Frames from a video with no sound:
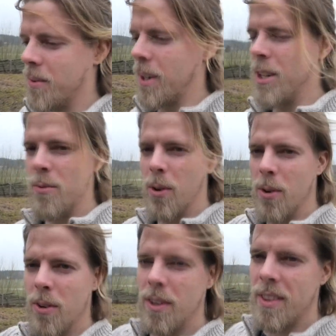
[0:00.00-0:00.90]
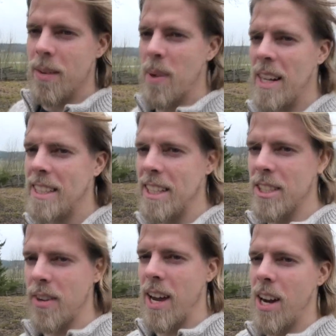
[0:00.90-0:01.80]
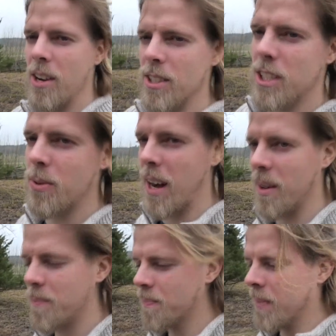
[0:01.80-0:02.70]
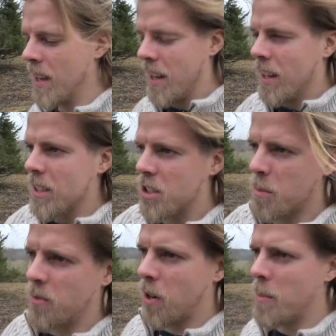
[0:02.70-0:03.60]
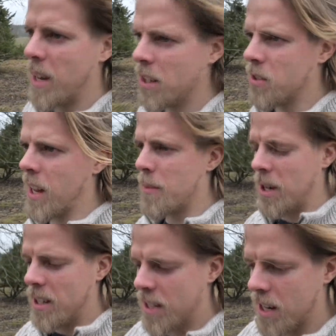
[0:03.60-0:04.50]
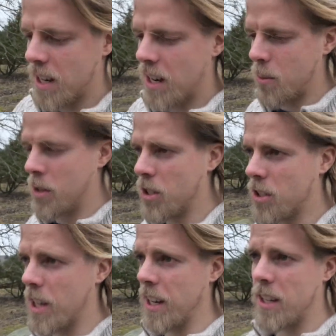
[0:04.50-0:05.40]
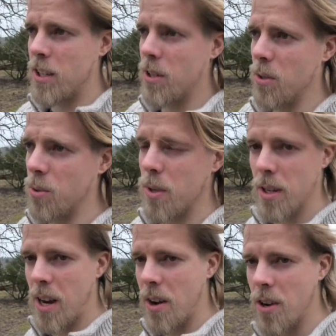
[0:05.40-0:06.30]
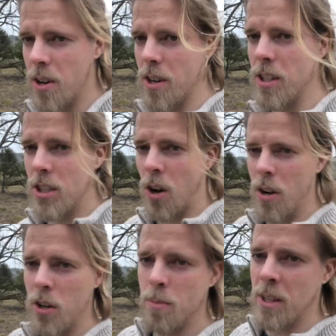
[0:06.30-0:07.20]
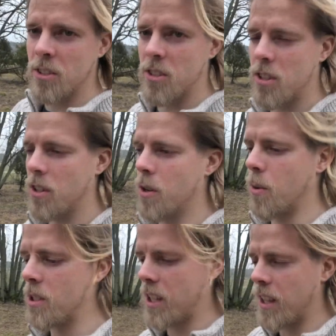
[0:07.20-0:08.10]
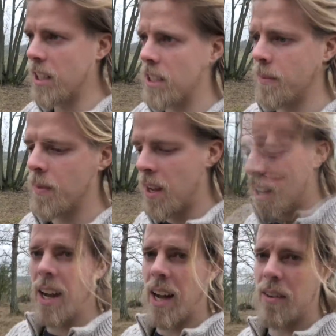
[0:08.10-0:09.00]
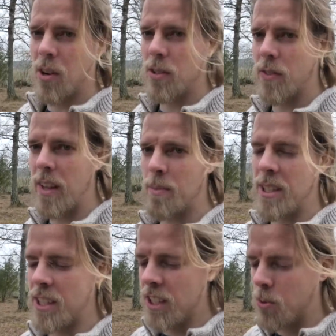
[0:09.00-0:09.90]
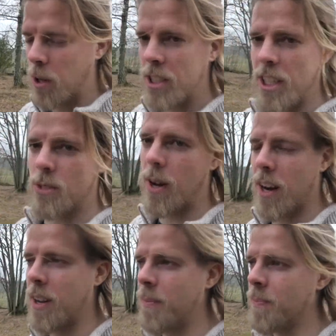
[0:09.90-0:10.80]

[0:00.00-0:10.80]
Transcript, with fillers: Waiting for the blessings of Helios as well. So before I begin to elaborate, I would just like to encourage all humans who are watching this. I have a lot of NPCs watching as well